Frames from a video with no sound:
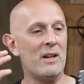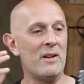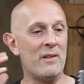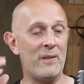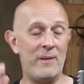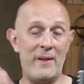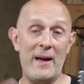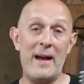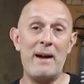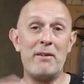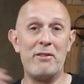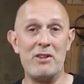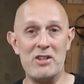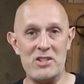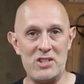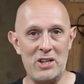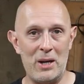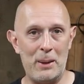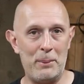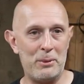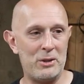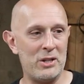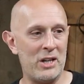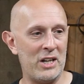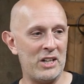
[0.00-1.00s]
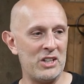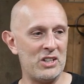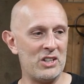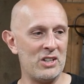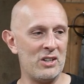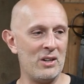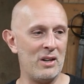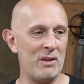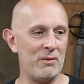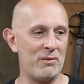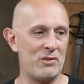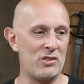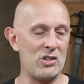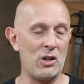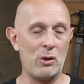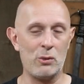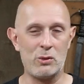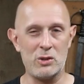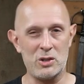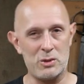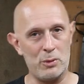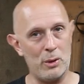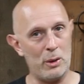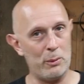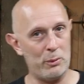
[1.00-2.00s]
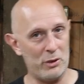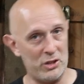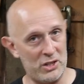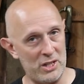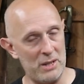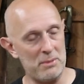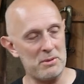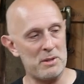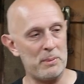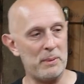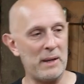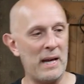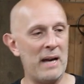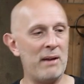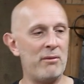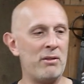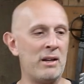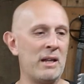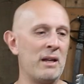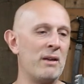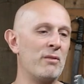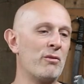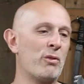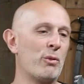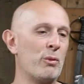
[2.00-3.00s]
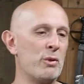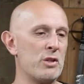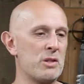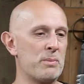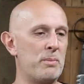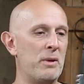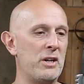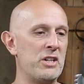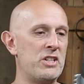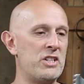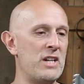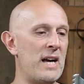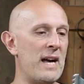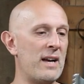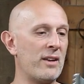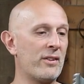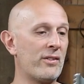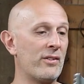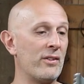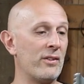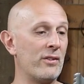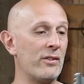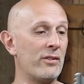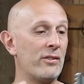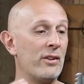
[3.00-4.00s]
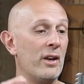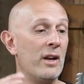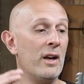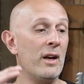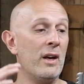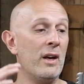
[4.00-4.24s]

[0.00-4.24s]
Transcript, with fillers: their interpretation of Tolkien's world, which seems to be heavily influenced by Jackson's,